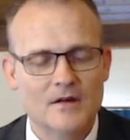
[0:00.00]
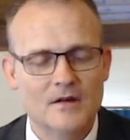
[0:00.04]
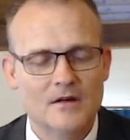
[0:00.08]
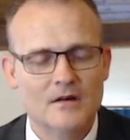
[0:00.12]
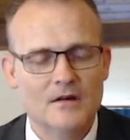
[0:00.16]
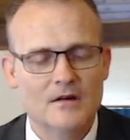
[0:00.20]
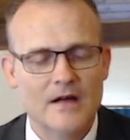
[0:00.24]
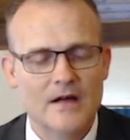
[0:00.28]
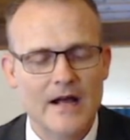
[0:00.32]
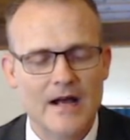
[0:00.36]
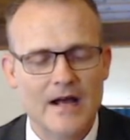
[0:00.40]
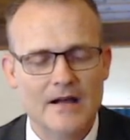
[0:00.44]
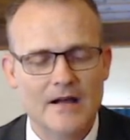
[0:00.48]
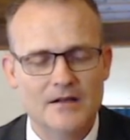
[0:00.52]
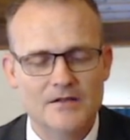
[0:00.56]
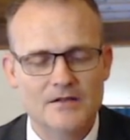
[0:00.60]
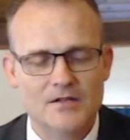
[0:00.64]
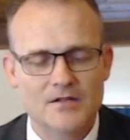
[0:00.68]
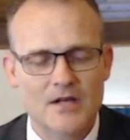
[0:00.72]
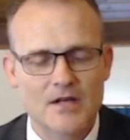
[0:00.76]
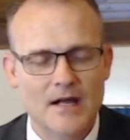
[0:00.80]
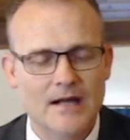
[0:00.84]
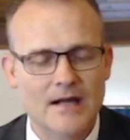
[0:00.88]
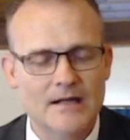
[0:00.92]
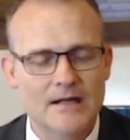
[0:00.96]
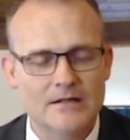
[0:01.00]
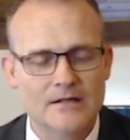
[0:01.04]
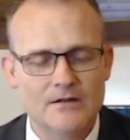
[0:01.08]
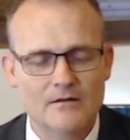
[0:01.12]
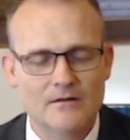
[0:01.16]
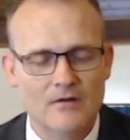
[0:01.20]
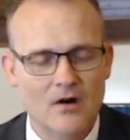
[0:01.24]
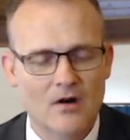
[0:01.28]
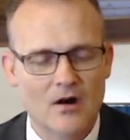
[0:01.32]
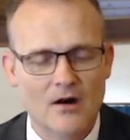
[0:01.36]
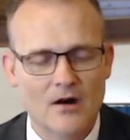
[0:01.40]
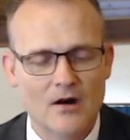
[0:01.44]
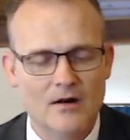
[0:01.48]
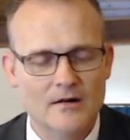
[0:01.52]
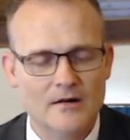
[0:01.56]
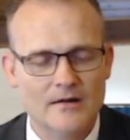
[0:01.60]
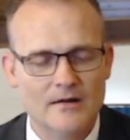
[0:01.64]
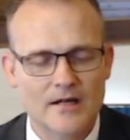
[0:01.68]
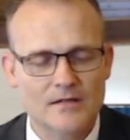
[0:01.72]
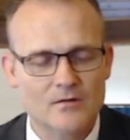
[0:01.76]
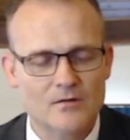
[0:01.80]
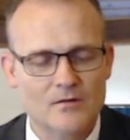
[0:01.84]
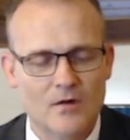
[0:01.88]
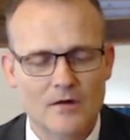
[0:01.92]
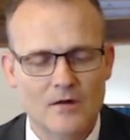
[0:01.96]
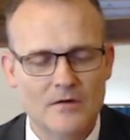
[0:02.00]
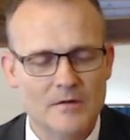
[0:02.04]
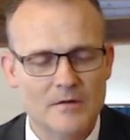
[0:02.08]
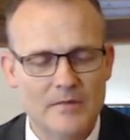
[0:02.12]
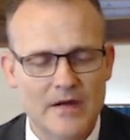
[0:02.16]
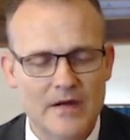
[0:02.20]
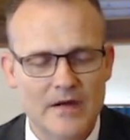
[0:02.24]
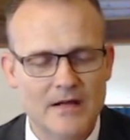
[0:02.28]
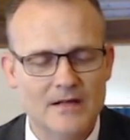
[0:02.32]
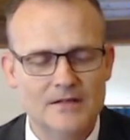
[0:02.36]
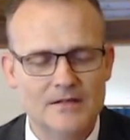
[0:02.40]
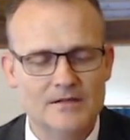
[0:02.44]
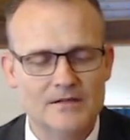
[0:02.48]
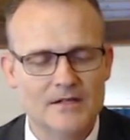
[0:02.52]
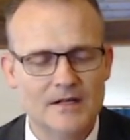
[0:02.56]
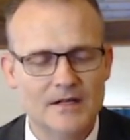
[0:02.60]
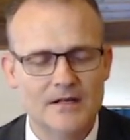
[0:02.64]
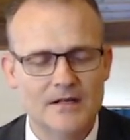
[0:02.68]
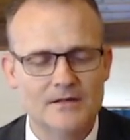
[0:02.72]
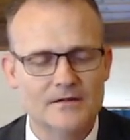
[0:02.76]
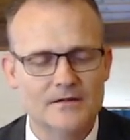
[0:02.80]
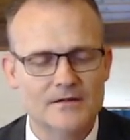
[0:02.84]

had a change of heart. That's what repentance is,